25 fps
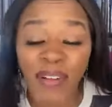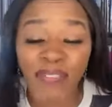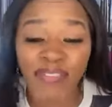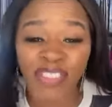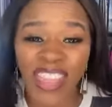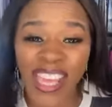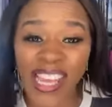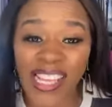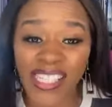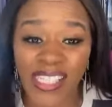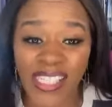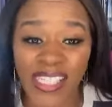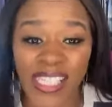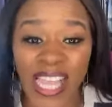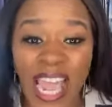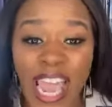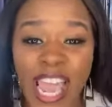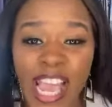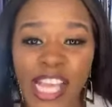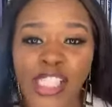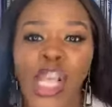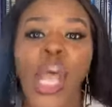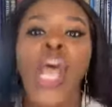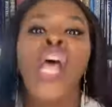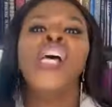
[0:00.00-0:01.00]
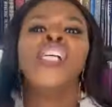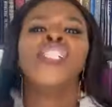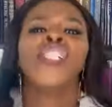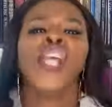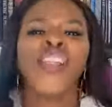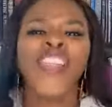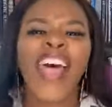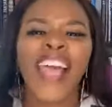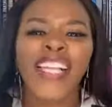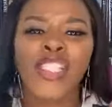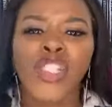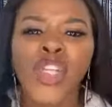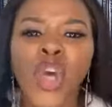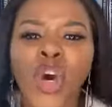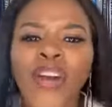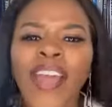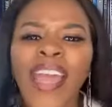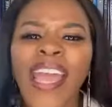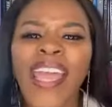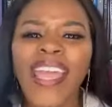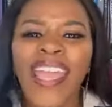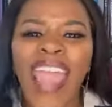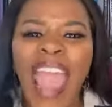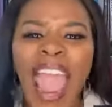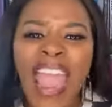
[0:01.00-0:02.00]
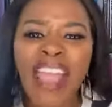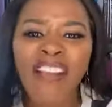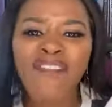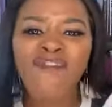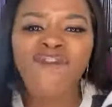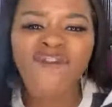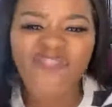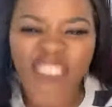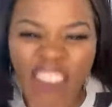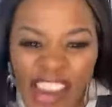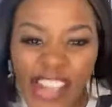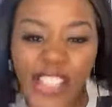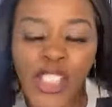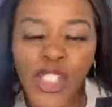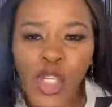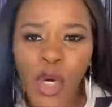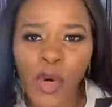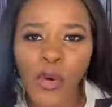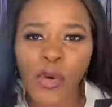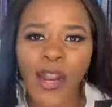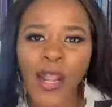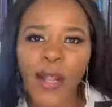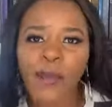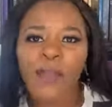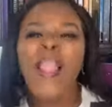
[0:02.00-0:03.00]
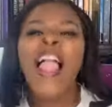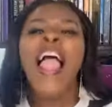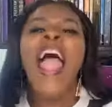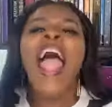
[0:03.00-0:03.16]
of these things so that you can gain victory